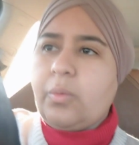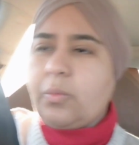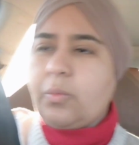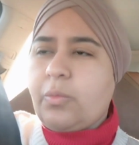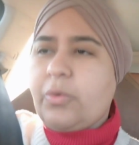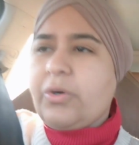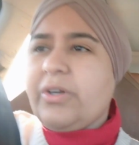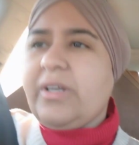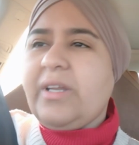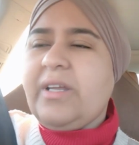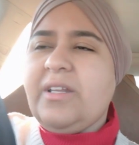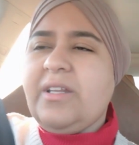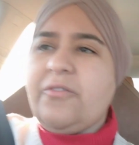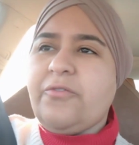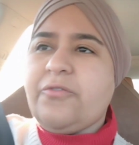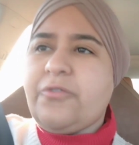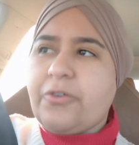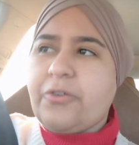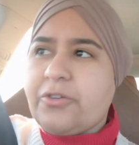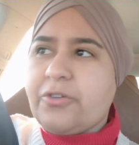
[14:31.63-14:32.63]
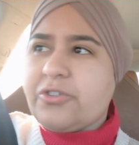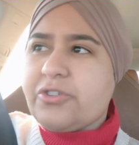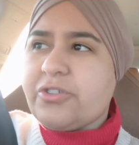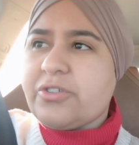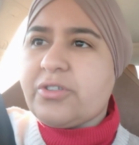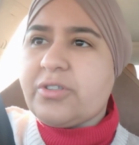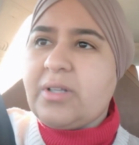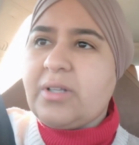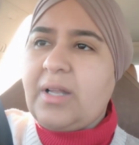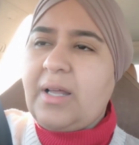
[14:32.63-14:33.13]
we're needed for
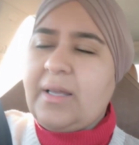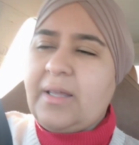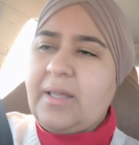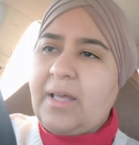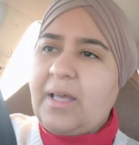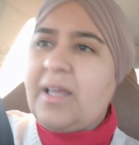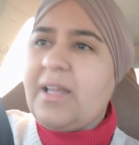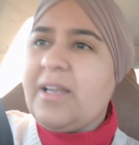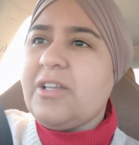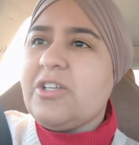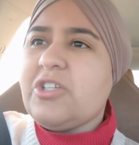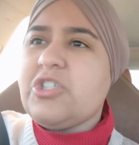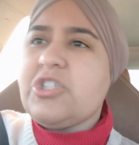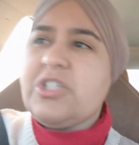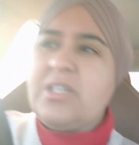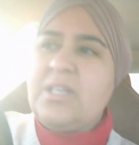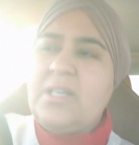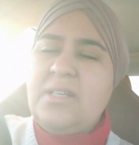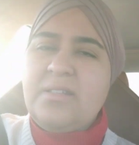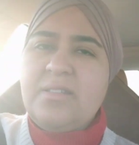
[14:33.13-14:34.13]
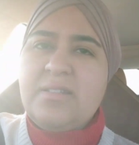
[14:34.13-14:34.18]
just like, and she